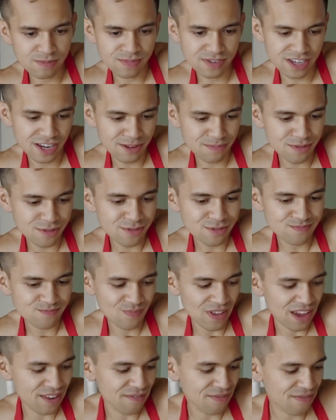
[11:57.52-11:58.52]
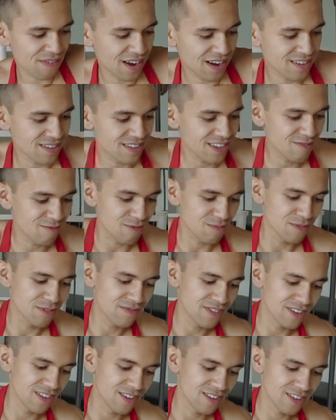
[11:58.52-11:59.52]
sample. And finally, we're
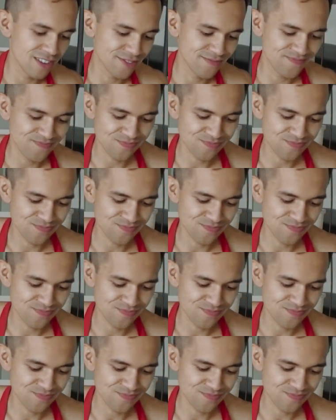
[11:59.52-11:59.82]
moving on